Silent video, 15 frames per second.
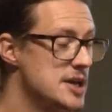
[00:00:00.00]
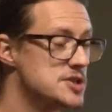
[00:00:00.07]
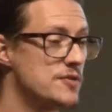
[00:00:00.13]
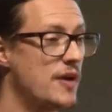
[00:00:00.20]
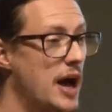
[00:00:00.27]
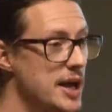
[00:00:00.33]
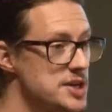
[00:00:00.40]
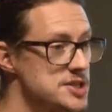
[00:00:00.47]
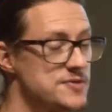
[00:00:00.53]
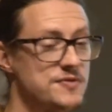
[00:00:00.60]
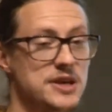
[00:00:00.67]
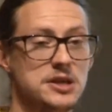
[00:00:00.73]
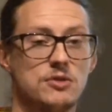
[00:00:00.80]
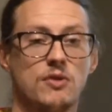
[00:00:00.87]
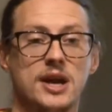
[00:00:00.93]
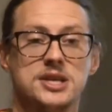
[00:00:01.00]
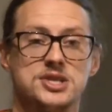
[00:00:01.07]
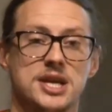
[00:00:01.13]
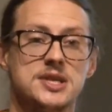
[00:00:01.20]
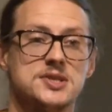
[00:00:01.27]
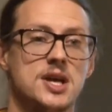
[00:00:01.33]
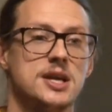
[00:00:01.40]
So if I just feed the right
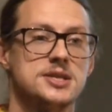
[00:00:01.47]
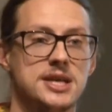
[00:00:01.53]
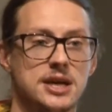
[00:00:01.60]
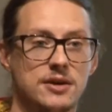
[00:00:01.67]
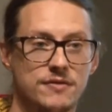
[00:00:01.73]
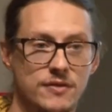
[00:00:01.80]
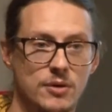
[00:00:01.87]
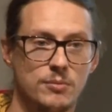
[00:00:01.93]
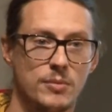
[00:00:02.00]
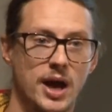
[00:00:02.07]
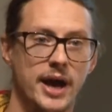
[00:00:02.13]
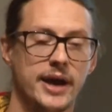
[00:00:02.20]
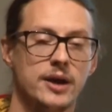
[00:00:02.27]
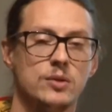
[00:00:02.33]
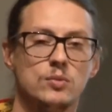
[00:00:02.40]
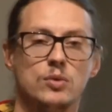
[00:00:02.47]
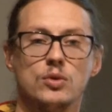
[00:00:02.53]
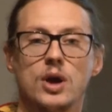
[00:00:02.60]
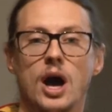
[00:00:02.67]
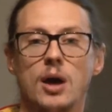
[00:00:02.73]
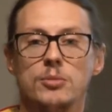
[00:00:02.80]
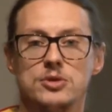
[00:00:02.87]
JSON data from my
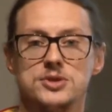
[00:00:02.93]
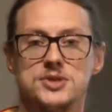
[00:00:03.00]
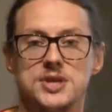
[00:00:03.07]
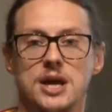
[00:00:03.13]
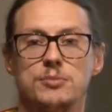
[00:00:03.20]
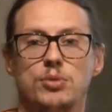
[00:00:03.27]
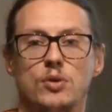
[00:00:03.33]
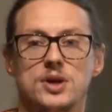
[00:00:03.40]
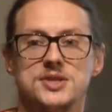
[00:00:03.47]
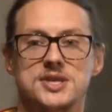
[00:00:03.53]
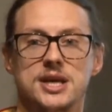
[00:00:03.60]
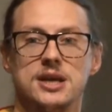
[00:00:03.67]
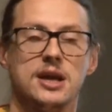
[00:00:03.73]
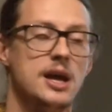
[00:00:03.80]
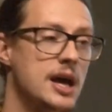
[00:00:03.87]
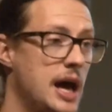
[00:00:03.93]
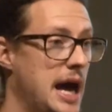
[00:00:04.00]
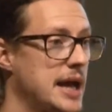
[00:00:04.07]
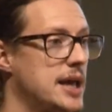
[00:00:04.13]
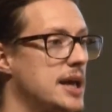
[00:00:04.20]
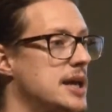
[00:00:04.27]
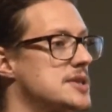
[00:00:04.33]
WooCommerce endpoints in,
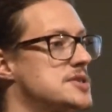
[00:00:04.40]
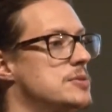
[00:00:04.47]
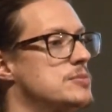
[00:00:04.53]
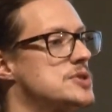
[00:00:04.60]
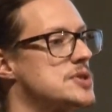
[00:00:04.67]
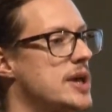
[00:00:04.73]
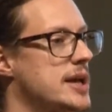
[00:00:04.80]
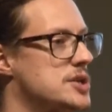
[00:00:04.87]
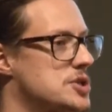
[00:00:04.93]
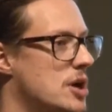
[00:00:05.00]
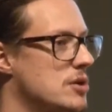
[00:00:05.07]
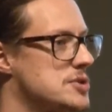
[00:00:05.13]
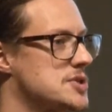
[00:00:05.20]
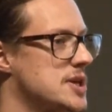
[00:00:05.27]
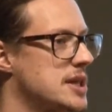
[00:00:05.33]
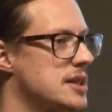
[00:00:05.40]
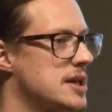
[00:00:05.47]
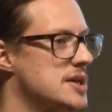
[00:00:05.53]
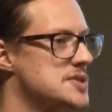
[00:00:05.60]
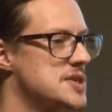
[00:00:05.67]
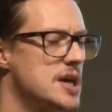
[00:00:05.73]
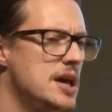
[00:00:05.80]
I can get some slant charts like
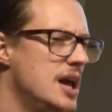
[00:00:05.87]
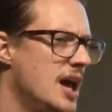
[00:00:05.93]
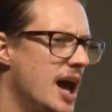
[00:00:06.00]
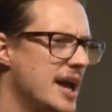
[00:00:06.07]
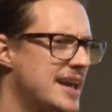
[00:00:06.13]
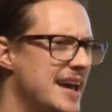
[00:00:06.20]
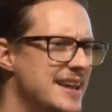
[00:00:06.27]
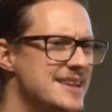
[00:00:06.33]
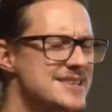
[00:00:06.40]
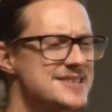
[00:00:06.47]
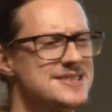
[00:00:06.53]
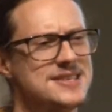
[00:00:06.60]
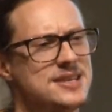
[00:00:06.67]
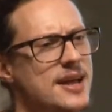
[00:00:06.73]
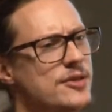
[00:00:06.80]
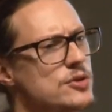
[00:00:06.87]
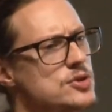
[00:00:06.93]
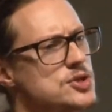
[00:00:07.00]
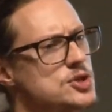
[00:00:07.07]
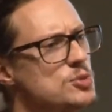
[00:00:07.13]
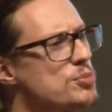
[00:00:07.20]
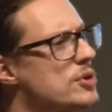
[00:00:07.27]
this. Again, this is
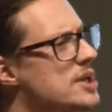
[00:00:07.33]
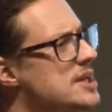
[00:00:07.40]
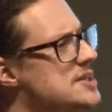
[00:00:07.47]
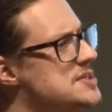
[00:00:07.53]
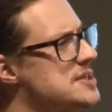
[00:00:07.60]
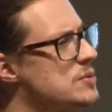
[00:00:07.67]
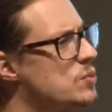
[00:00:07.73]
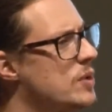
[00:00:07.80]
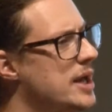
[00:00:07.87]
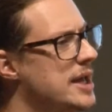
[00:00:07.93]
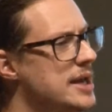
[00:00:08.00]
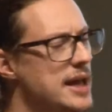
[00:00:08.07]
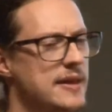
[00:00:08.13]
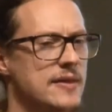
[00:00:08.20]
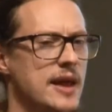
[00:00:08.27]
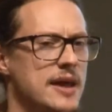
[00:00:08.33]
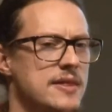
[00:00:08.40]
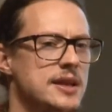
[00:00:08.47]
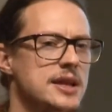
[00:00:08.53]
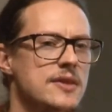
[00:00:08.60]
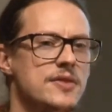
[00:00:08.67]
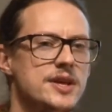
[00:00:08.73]
another super easy win, and I
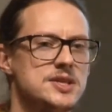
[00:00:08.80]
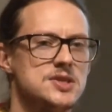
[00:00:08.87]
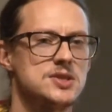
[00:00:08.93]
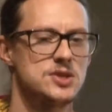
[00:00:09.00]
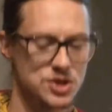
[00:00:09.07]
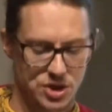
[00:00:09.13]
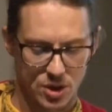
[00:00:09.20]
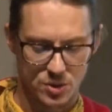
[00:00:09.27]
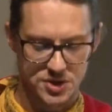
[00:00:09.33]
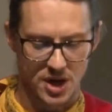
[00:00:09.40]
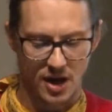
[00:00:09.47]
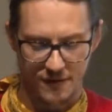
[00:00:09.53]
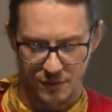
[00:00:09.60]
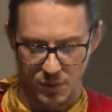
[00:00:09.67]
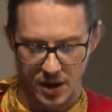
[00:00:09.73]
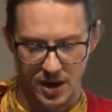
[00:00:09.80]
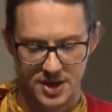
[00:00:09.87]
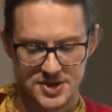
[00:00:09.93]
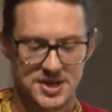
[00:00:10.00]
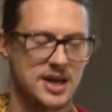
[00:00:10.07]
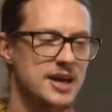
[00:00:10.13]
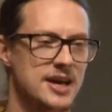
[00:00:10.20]
think that this shows off,
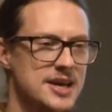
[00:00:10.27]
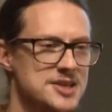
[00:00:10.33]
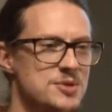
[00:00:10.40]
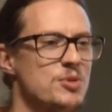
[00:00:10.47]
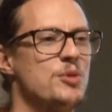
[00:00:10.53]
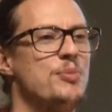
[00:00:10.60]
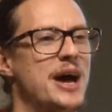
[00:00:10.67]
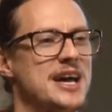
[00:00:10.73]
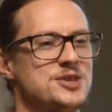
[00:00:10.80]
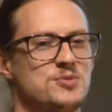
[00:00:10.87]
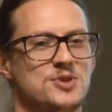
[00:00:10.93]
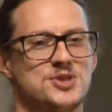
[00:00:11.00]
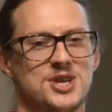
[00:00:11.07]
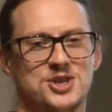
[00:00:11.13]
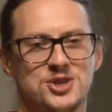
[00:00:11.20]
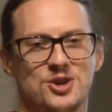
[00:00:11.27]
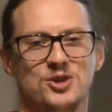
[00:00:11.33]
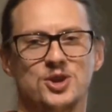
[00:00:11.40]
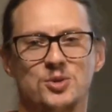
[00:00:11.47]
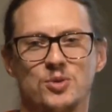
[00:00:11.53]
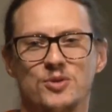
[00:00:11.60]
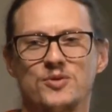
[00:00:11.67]
whereas Some of the past ones I
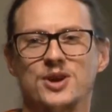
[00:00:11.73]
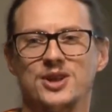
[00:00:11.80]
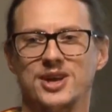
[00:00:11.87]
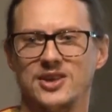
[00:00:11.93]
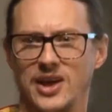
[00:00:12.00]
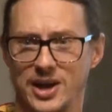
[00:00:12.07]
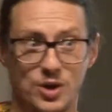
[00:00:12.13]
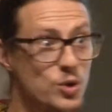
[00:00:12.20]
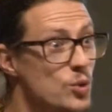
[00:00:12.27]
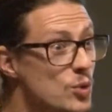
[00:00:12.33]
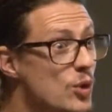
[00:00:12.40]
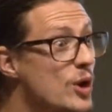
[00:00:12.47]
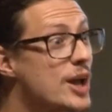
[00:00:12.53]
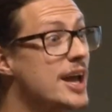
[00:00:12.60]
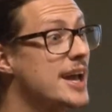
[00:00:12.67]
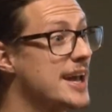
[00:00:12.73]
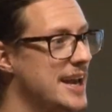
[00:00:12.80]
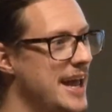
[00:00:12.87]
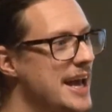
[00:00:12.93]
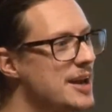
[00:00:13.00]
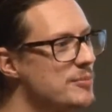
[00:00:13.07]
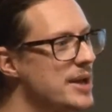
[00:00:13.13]
showed you were really like cool looking
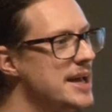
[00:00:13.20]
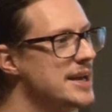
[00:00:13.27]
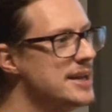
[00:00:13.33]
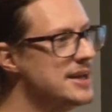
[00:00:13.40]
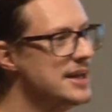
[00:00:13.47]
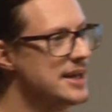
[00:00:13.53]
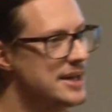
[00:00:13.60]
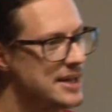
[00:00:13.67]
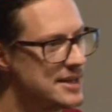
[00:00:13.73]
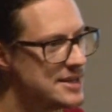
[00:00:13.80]
and animated.